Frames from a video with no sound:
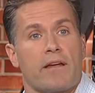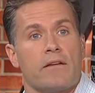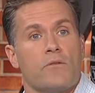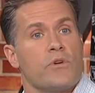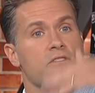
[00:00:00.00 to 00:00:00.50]
thing.
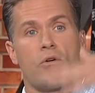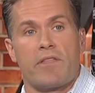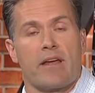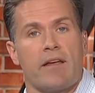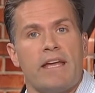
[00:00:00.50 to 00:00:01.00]
Wins the whole
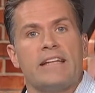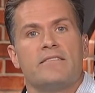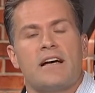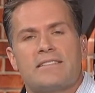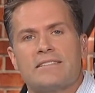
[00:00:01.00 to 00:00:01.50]
thing.
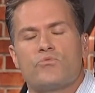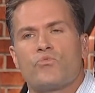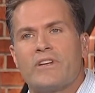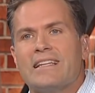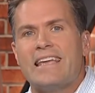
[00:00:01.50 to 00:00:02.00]
It doesn't
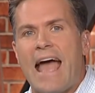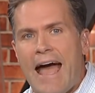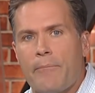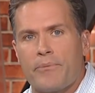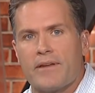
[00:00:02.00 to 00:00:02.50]
really
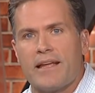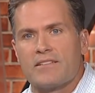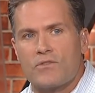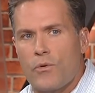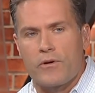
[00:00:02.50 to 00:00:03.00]
happen
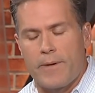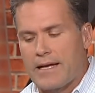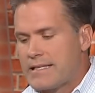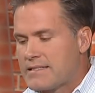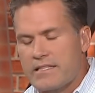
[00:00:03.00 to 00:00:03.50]
as
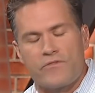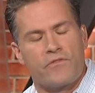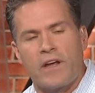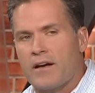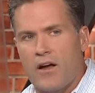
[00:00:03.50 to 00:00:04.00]
quarterbacks. It's
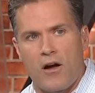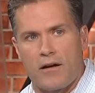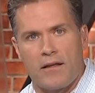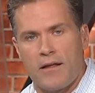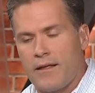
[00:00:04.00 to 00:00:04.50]
very
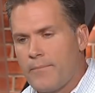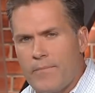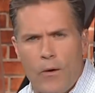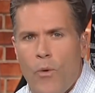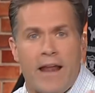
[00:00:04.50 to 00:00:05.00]
hard.
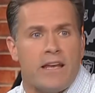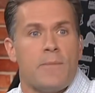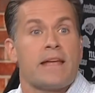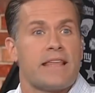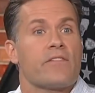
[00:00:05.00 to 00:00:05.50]
Why did
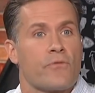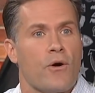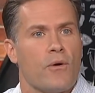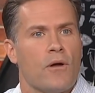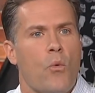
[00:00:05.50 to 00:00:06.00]
he make that
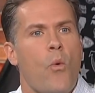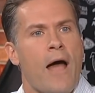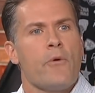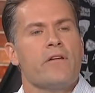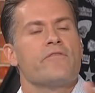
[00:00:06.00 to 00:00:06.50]
throw?
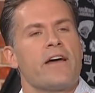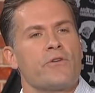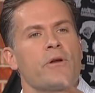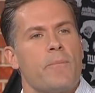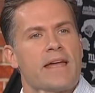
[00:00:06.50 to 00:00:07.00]
Why would a
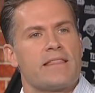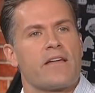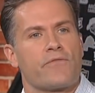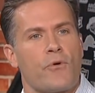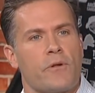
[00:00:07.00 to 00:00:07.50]
veteran make
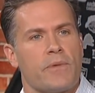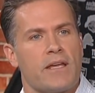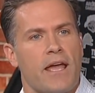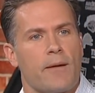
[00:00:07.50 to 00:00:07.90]
that throw in a big